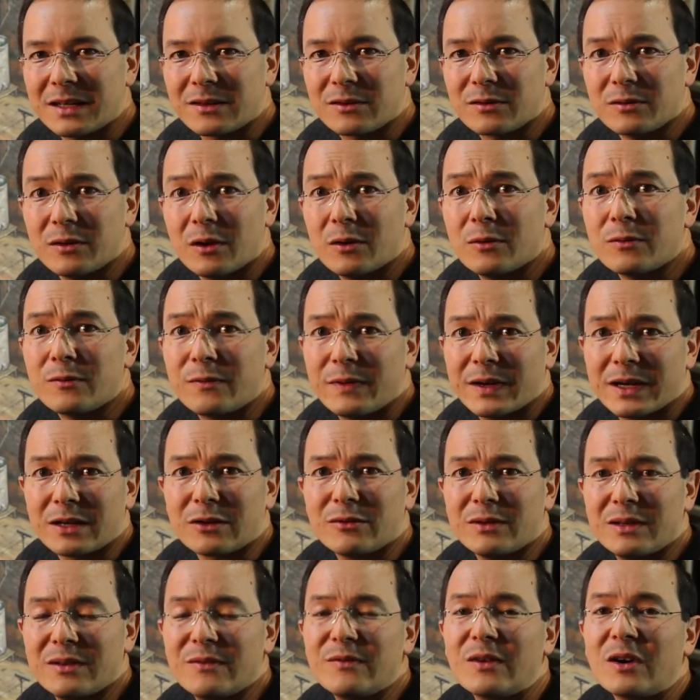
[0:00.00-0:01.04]
old
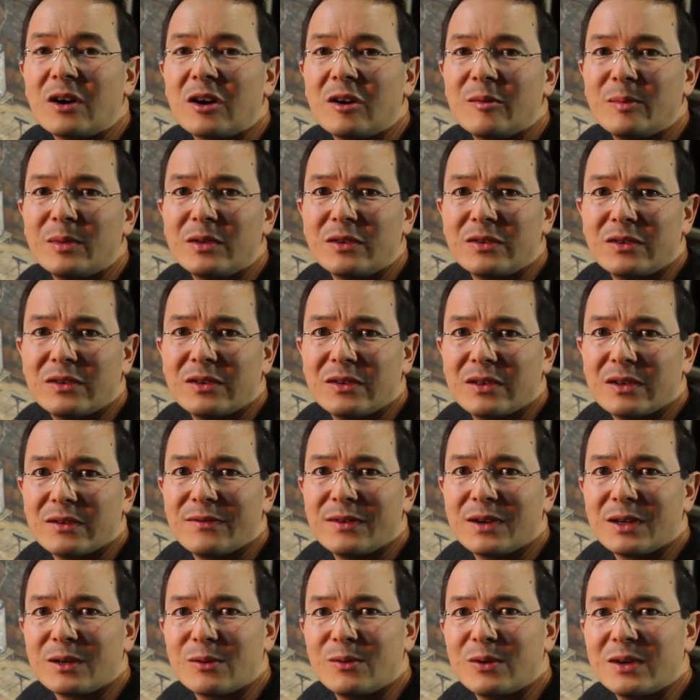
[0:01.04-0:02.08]
factory environments that I
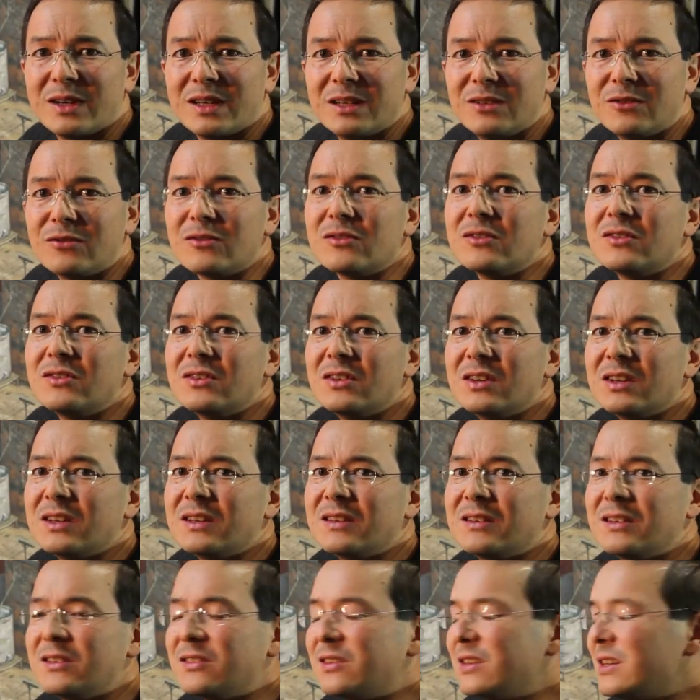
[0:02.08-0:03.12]
find quite interesting
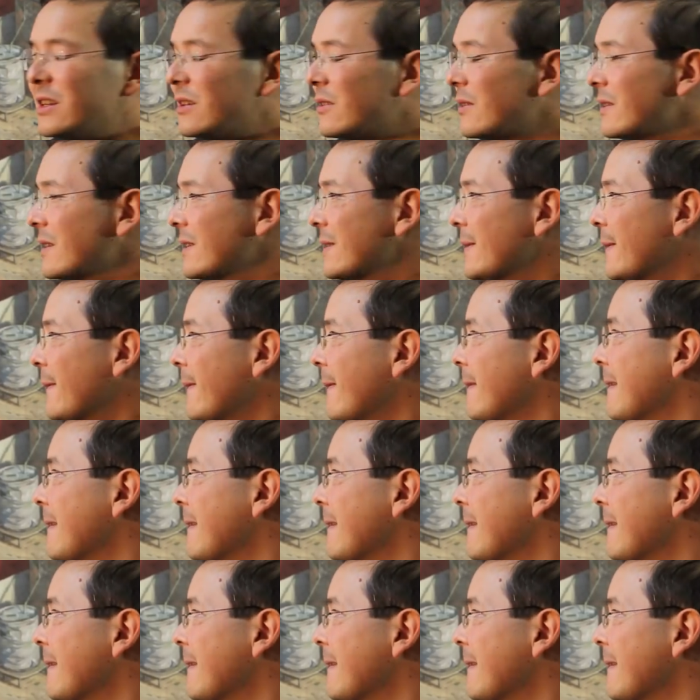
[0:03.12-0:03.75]
in this area,